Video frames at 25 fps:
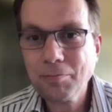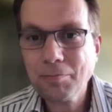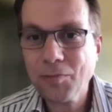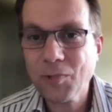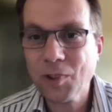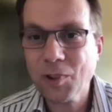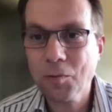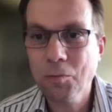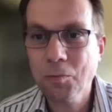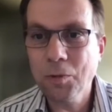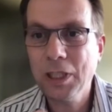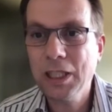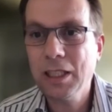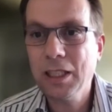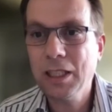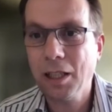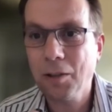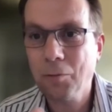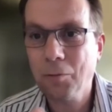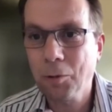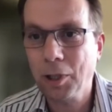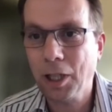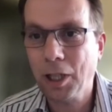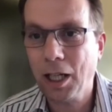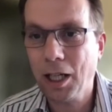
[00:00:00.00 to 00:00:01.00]
we
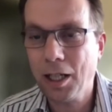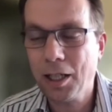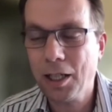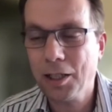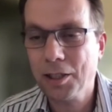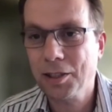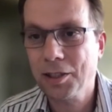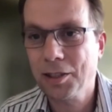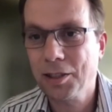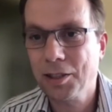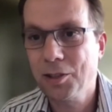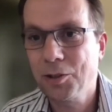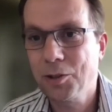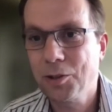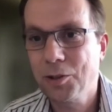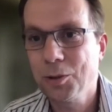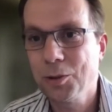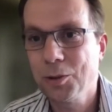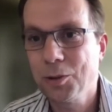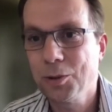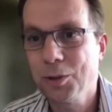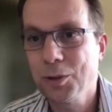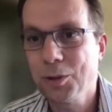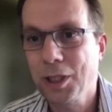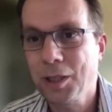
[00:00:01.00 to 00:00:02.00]
were asked
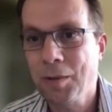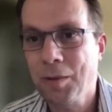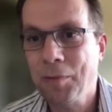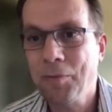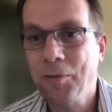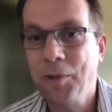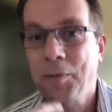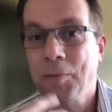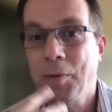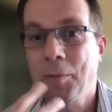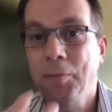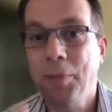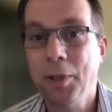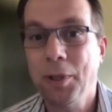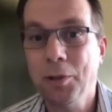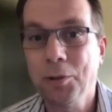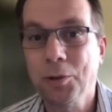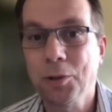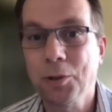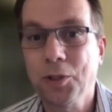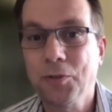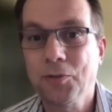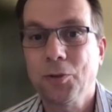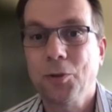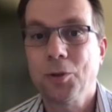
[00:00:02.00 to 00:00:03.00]
to come up with
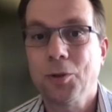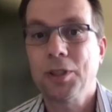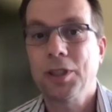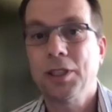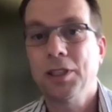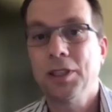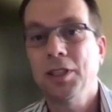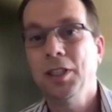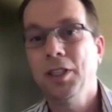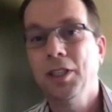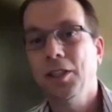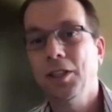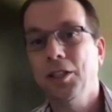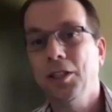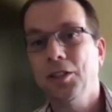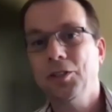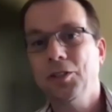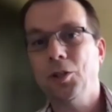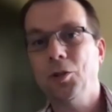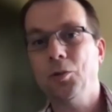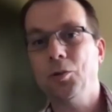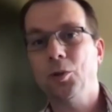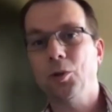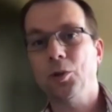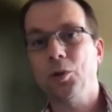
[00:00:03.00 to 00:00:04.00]
proposals for the
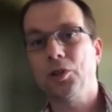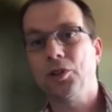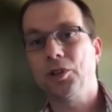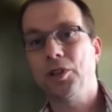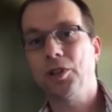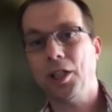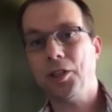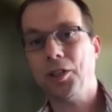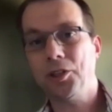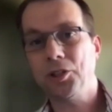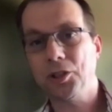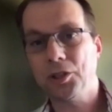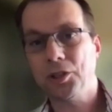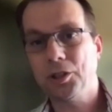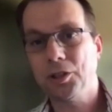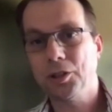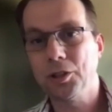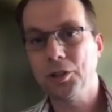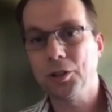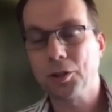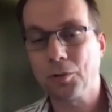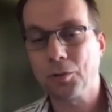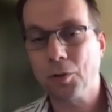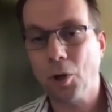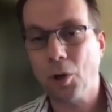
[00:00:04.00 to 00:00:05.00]
so-called Dutch
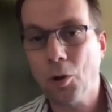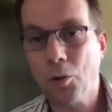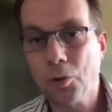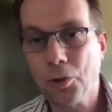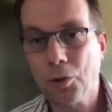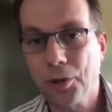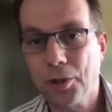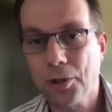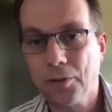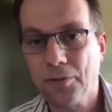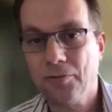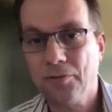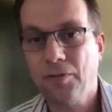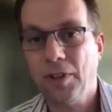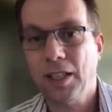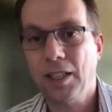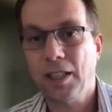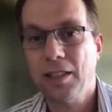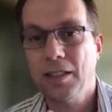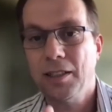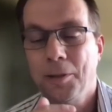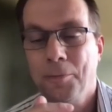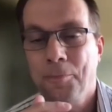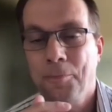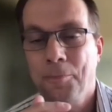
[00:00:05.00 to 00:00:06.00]
Growth
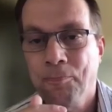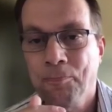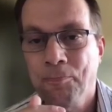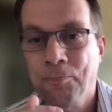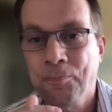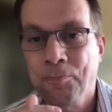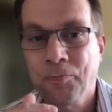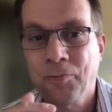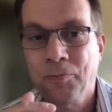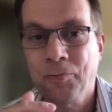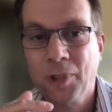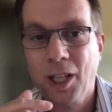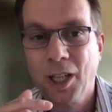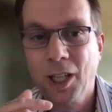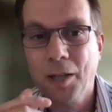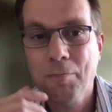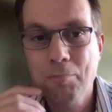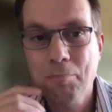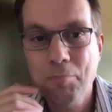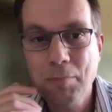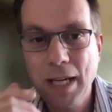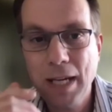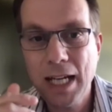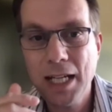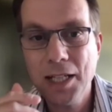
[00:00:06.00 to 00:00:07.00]
Fund, a
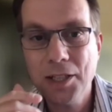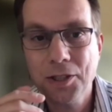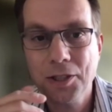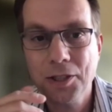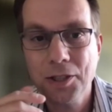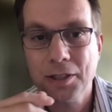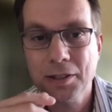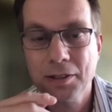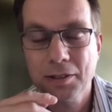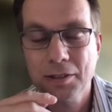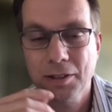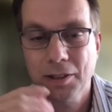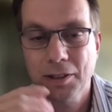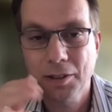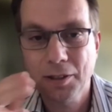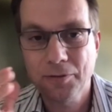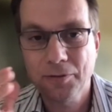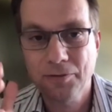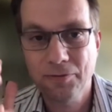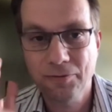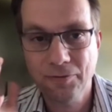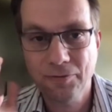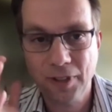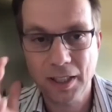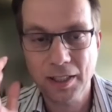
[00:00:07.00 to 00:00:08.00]
major sort of
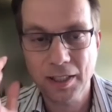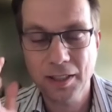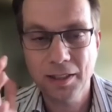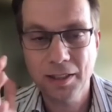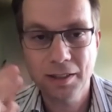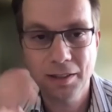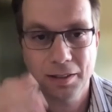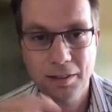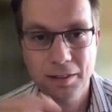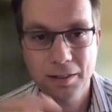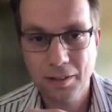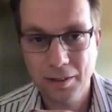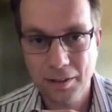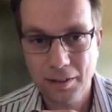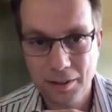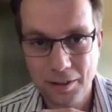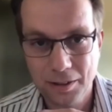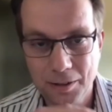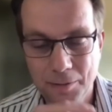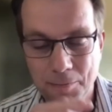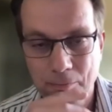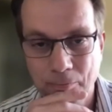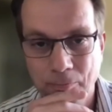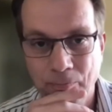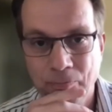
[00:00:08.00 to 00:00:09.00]
fund, uh,
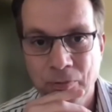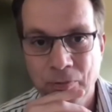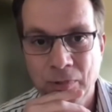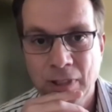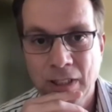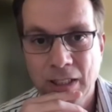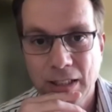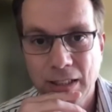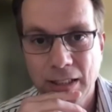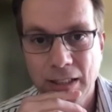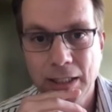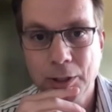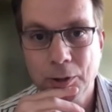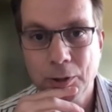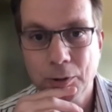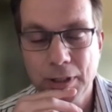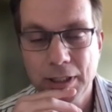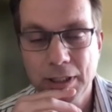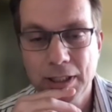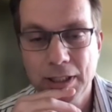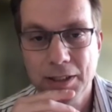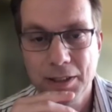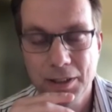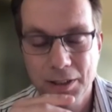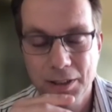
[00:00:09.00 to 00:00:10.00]

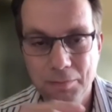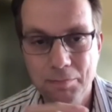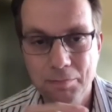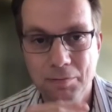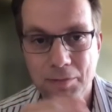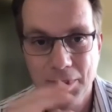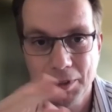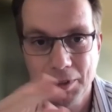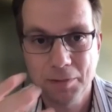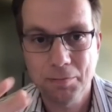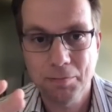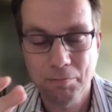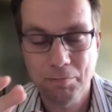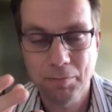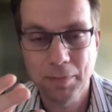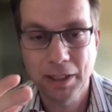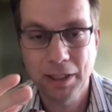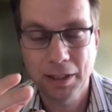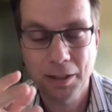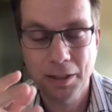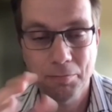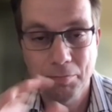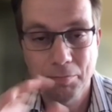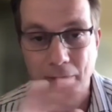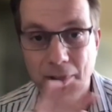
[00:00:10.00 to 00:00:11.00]
literally,
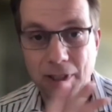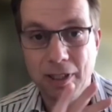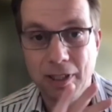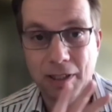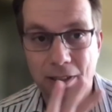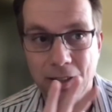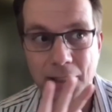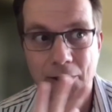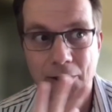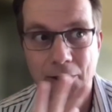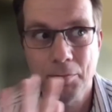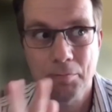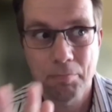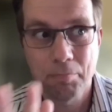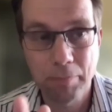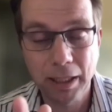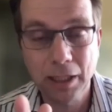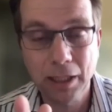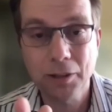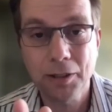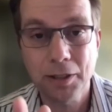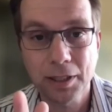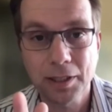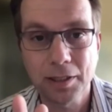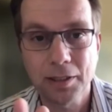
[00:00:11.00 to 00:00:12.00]
literally
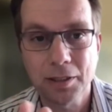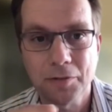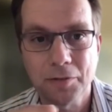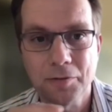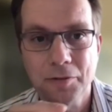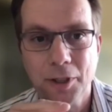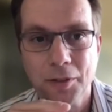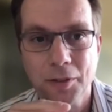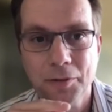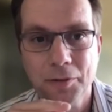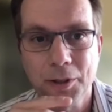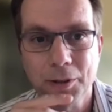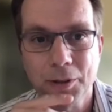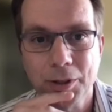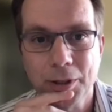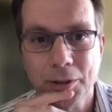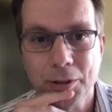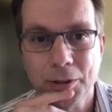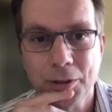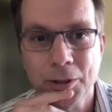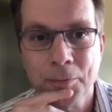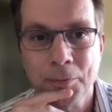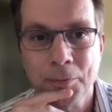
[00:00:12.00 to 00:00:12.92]
billions of, of euros